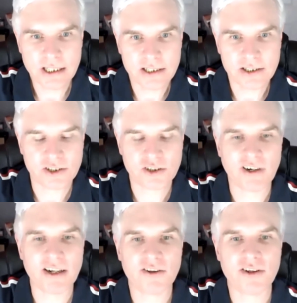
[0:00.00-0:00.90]
to
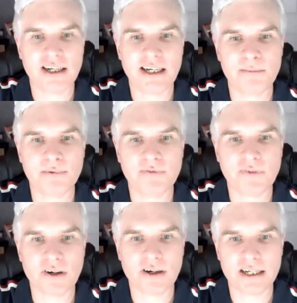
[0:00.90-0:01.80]
strengthen and
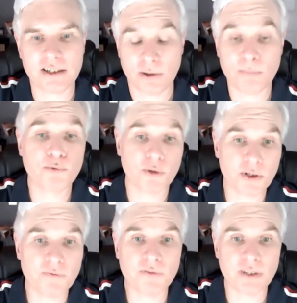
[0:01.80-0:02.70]
improvise or
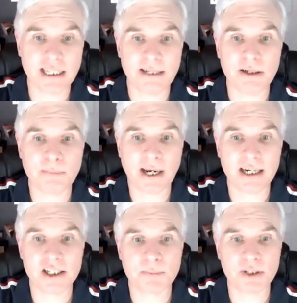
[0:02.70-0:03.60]
improve the
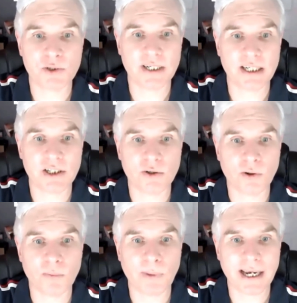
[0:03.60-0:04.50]
independence between
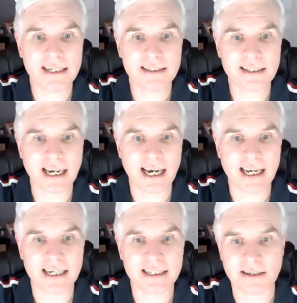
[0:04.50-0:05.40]
your bass
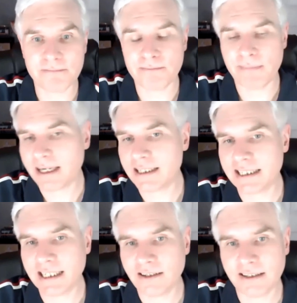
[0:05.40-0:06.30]
and melody
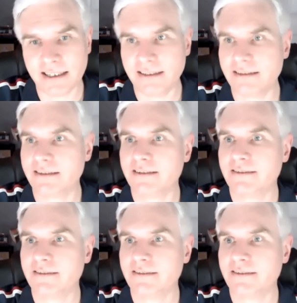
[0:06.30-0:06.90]
lines.